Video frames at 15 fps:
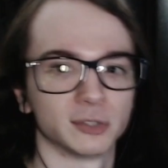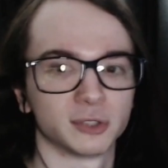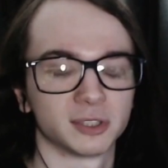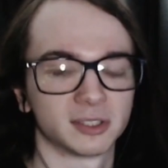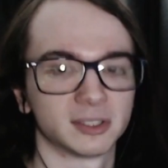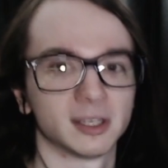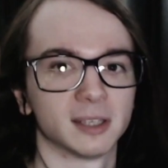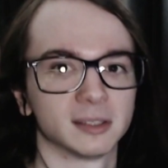
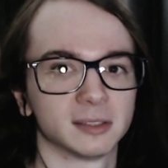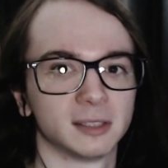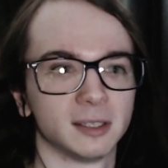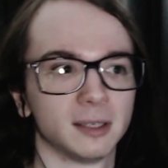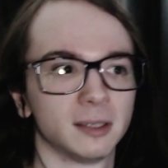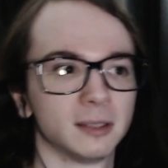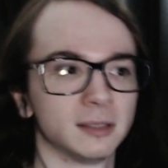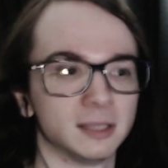success.
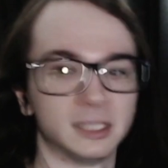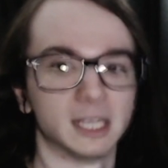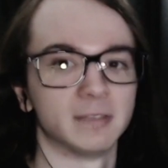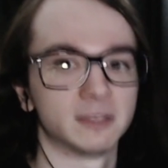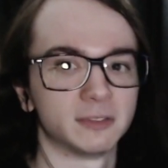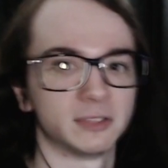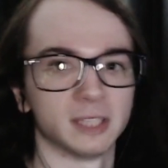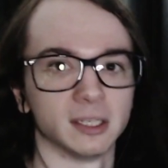The
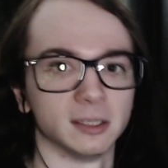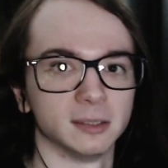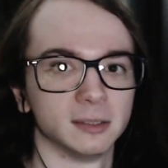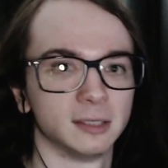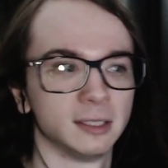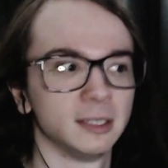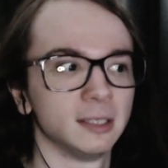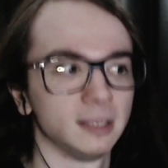devs have said it.
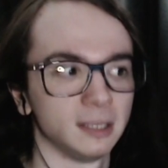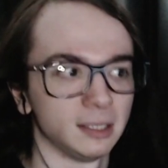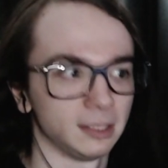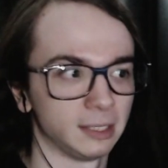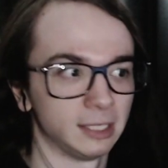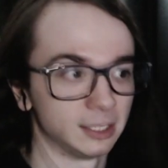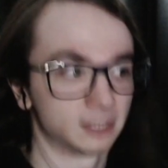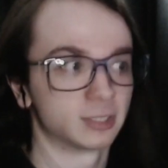
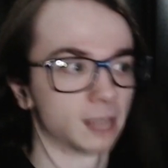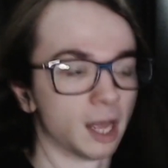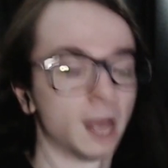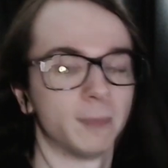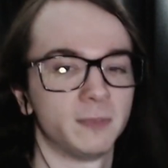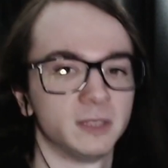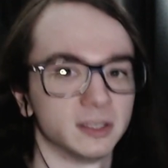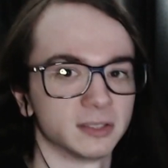It's
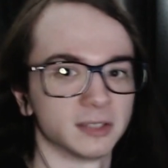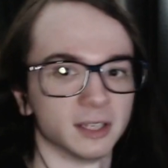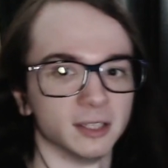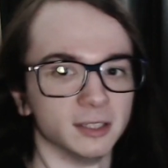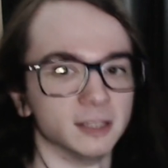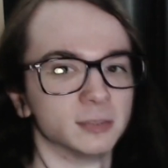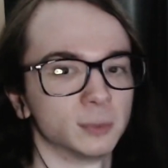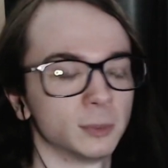obvious that
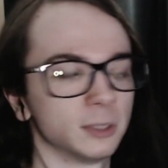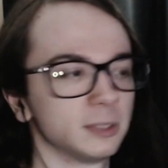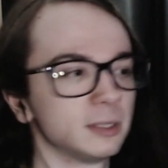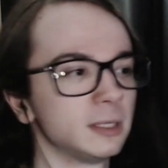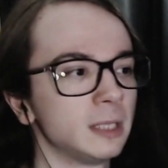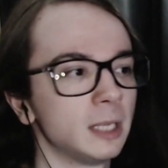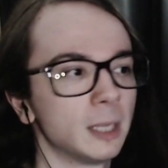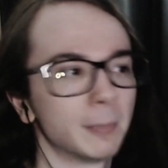it is one.
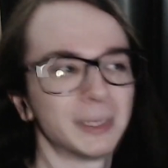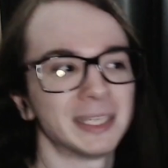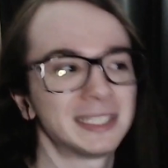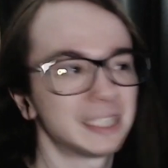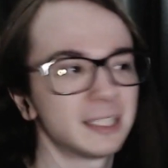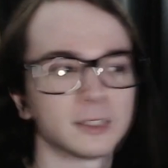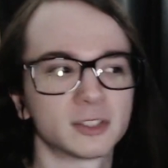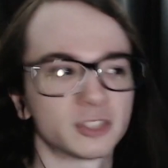But it
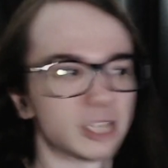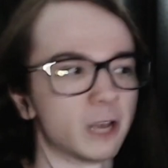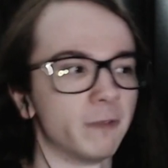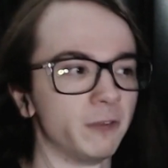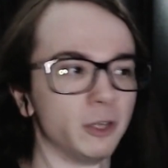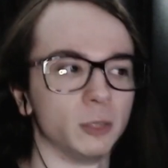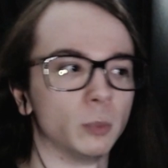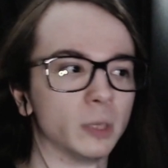didn't sell
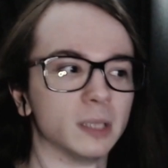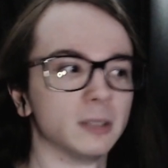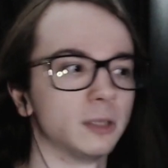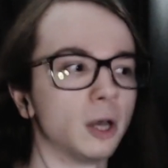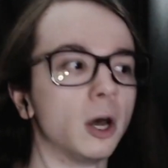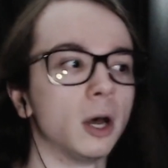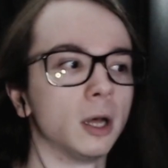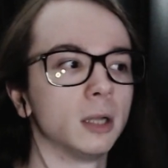very well at
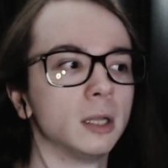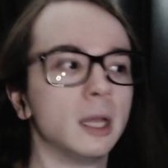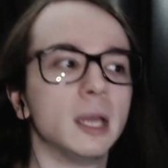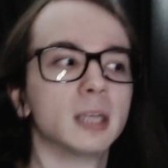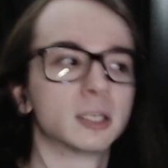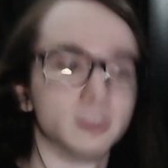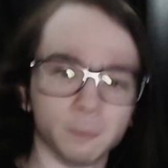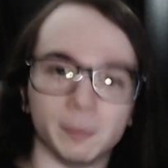all
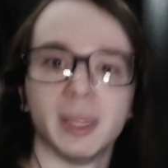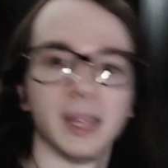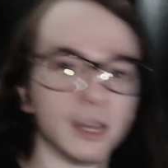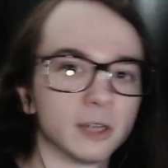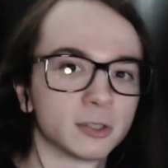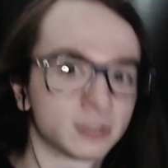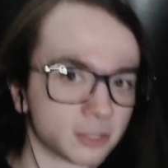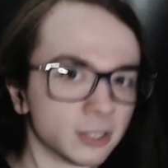
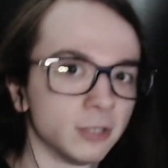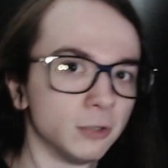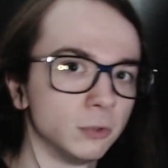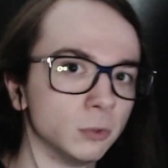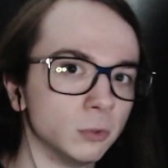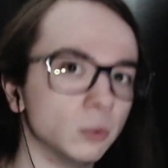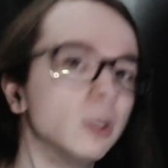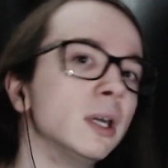compared
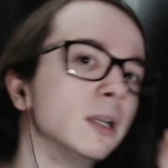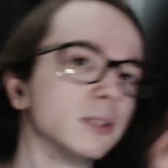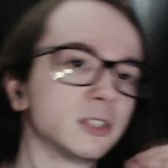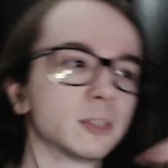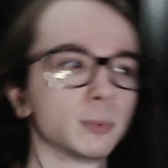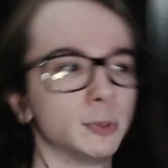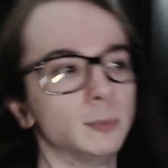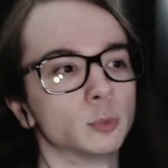to the
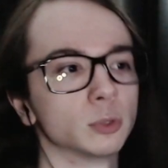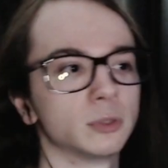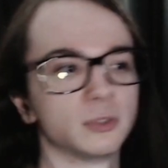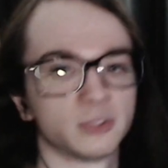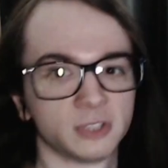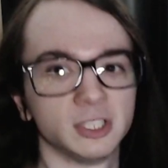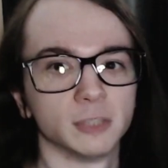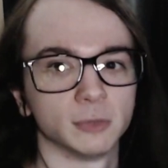Supreme Ruler
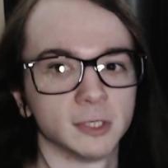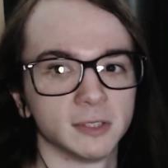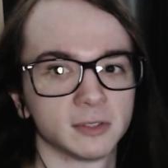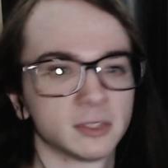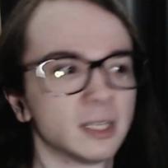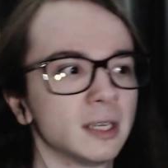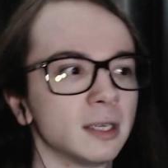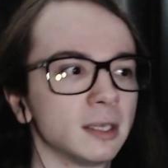series.
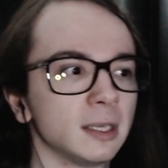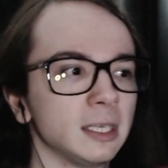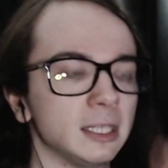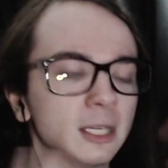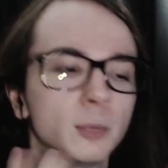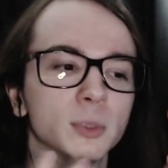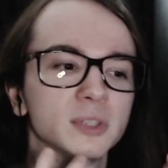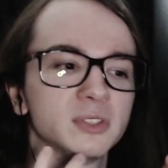
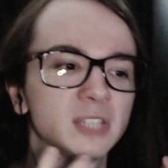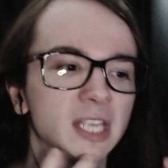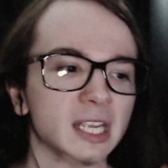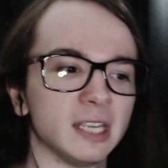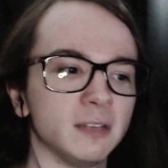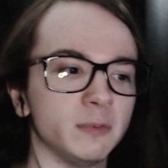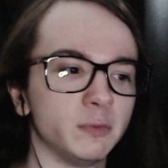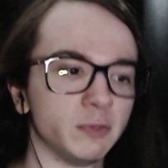There was
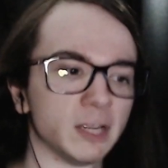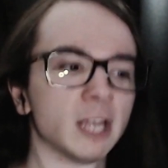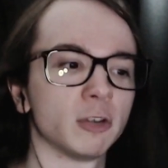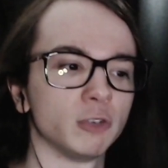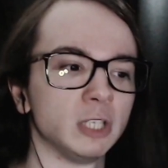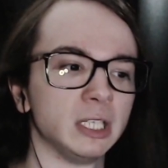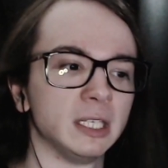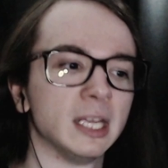a
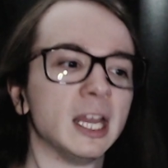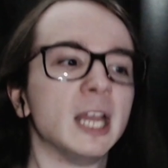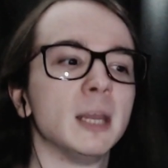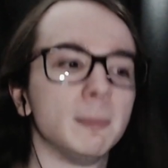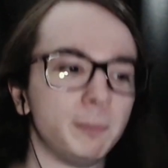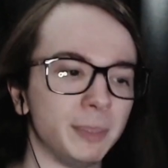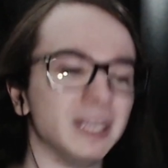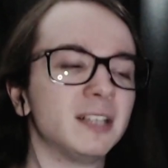very
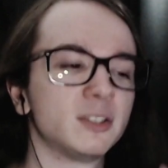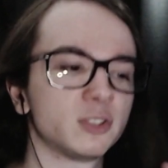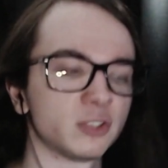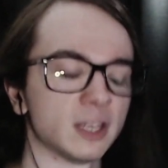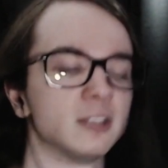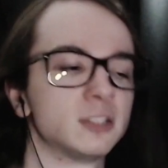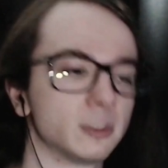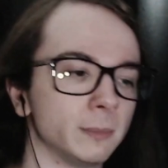big
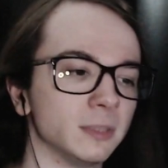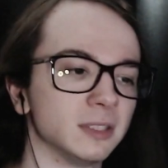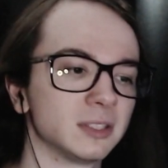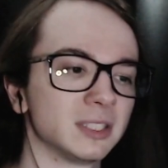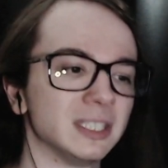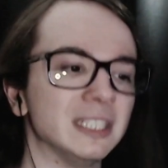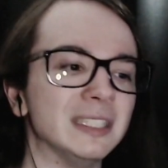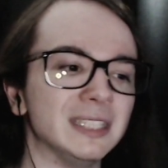sentiment
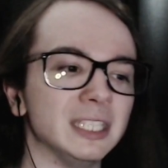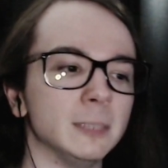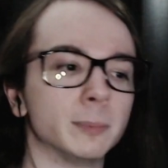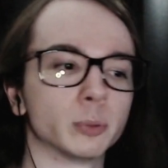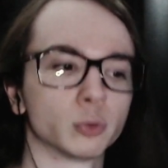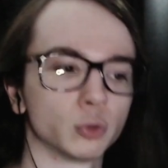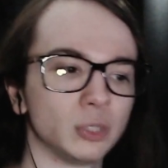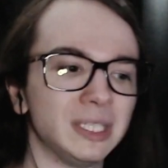in the
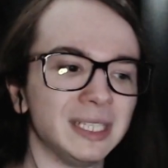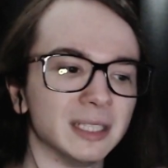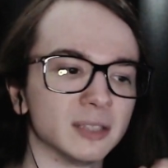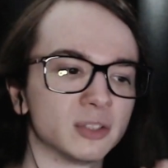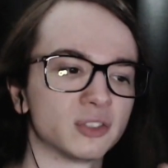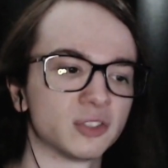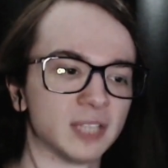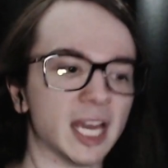
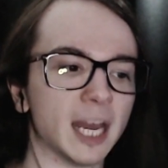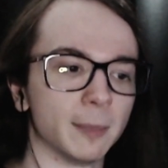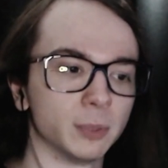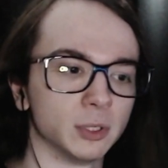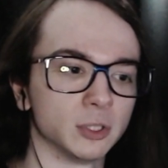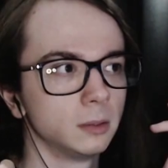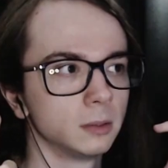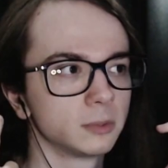
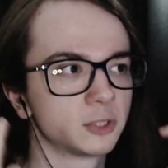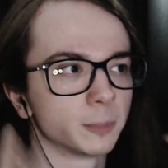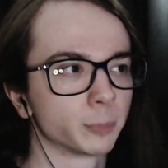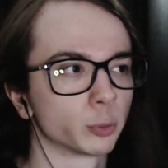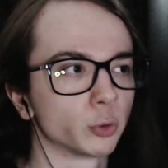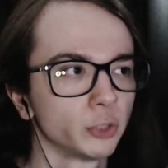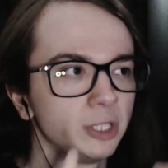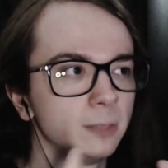pre-established
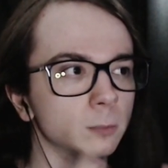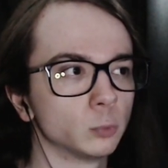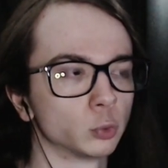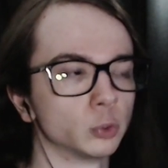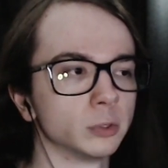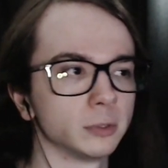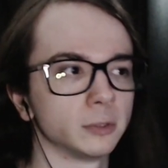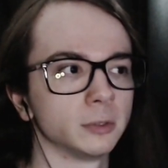Supreme
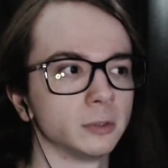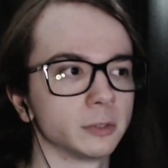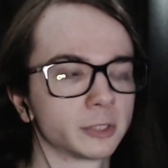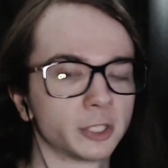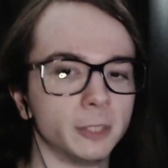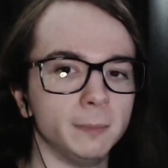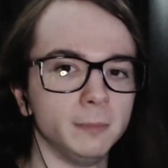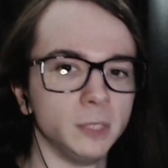Ruler
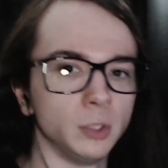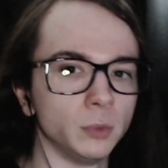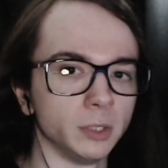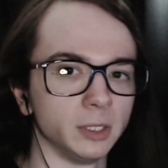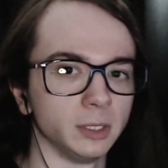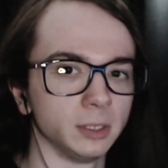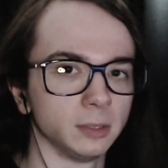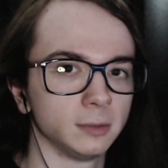
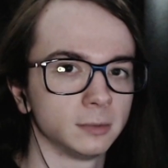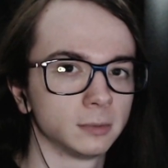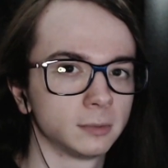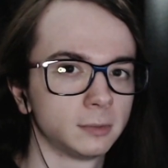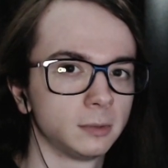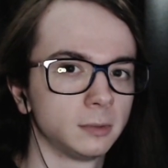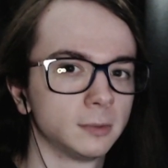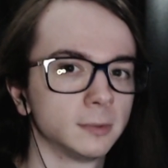community
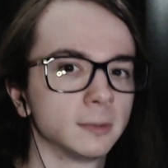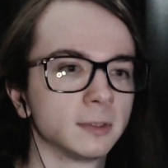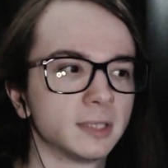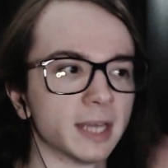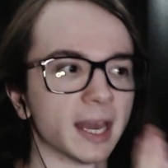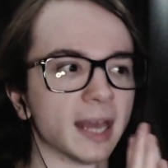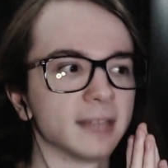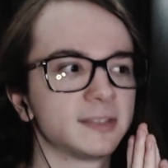
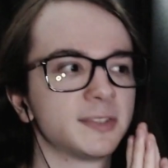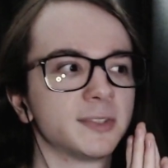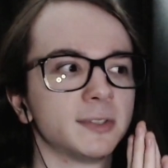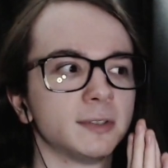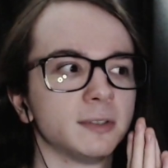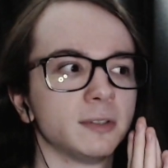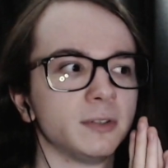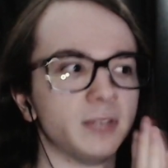that
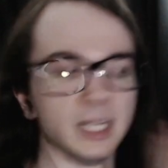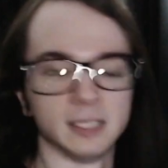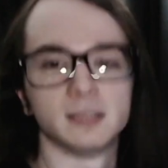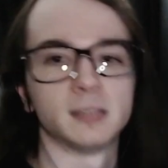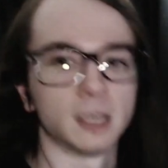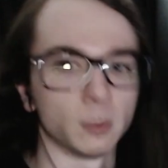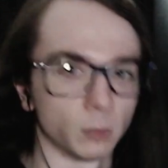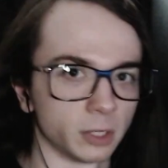they did
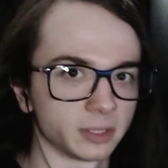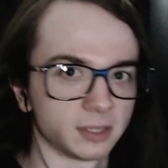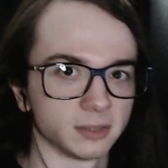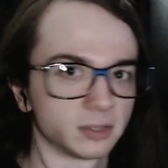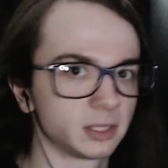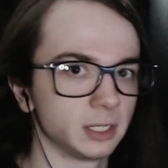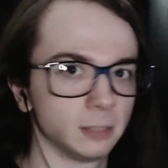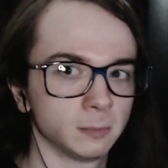not want
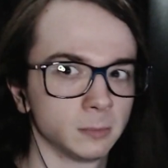this game.